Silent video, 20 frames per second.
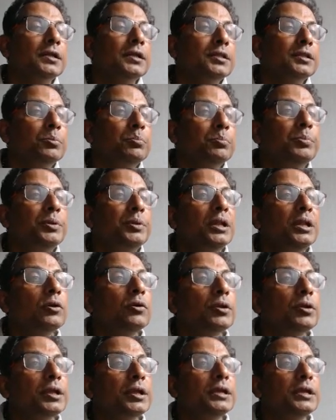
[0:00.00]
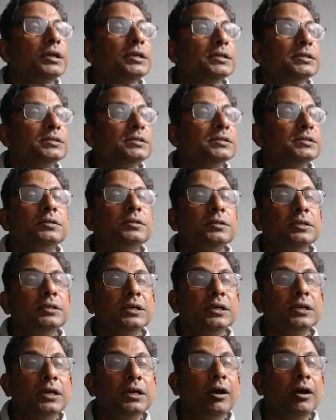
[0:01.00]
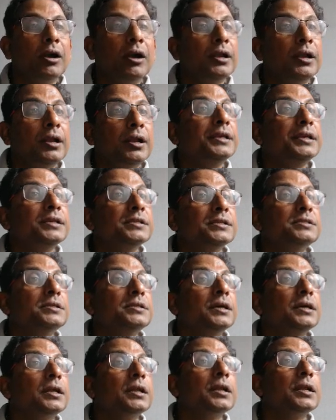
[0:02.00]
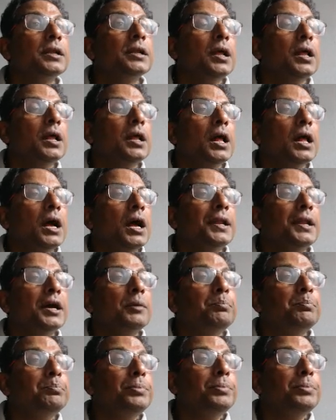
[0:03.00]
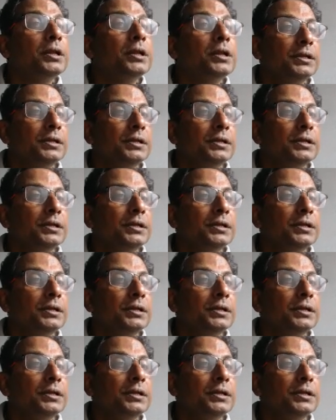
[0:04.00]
the below ring is the already is there, and upper